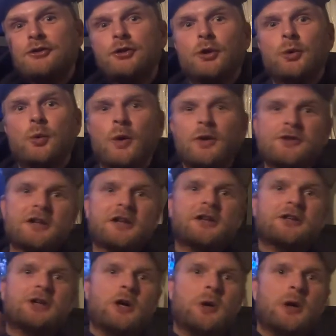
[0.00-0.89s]
So one
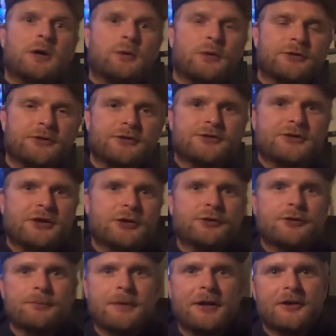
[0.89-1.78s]
year ago I was in
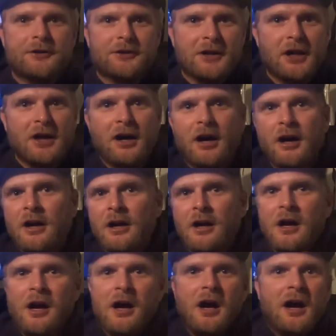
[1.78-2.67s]
South America.
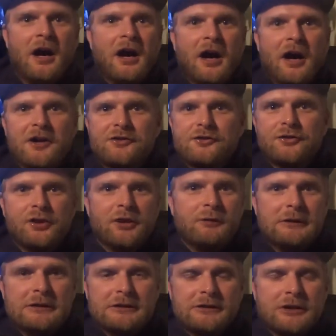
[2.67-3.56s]
I
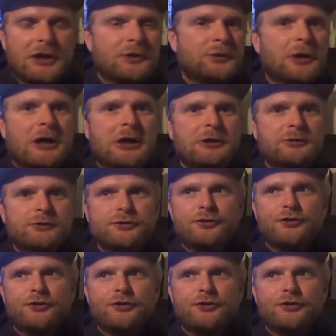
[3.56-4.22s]
traveled around